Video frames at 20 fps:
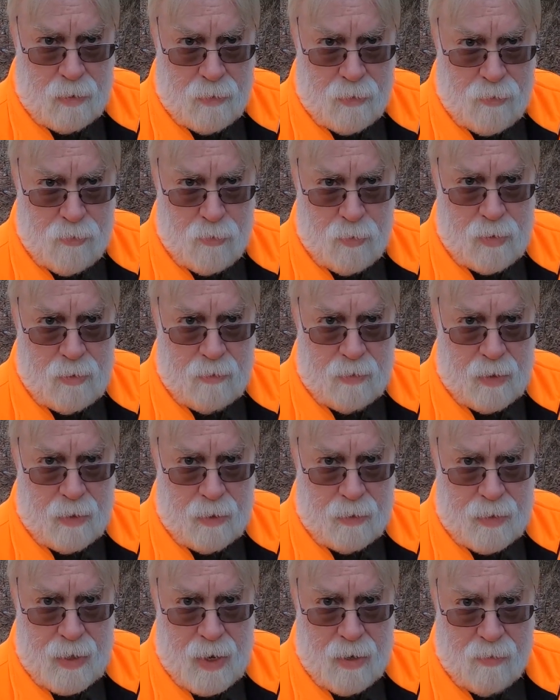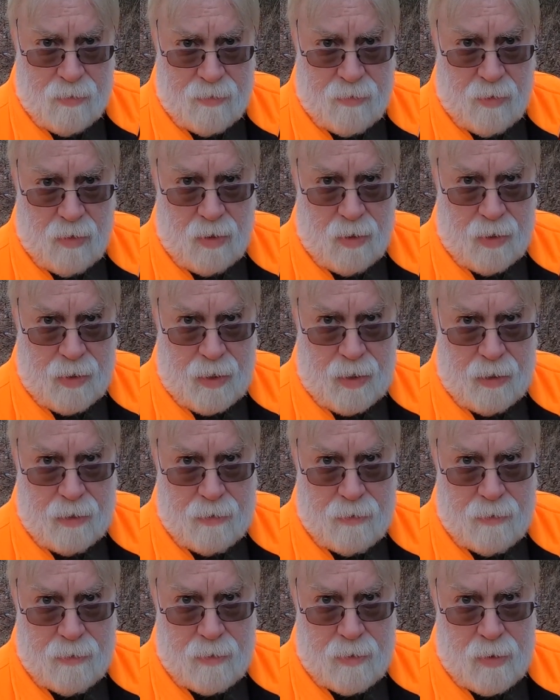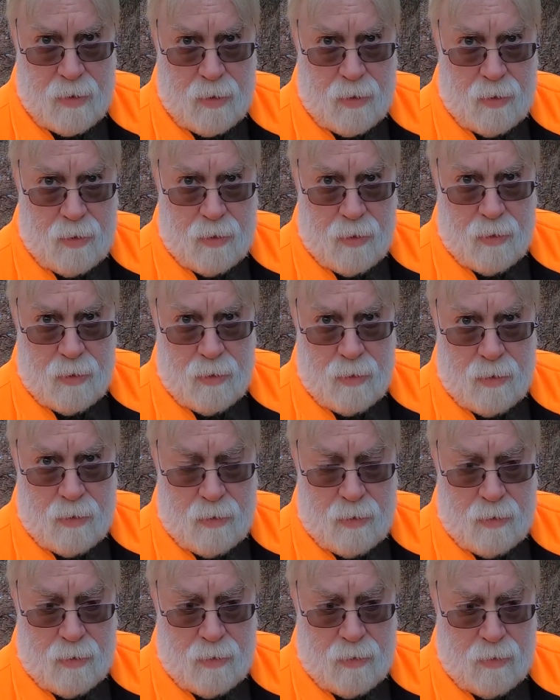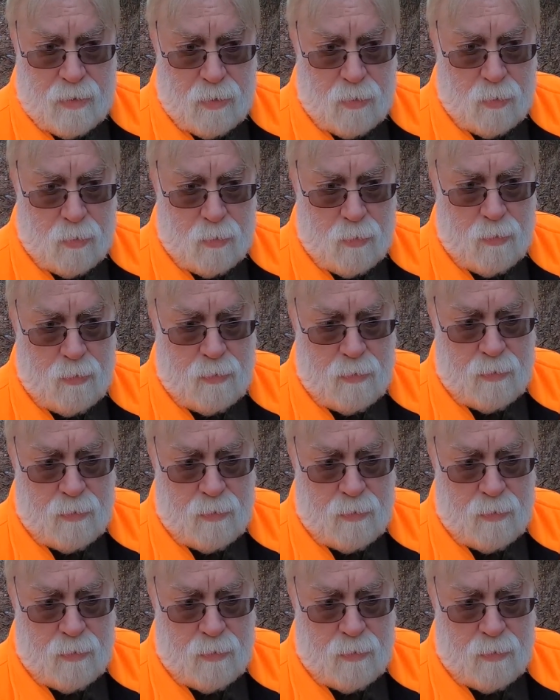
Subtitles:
the tree you're cutting down is going to land. You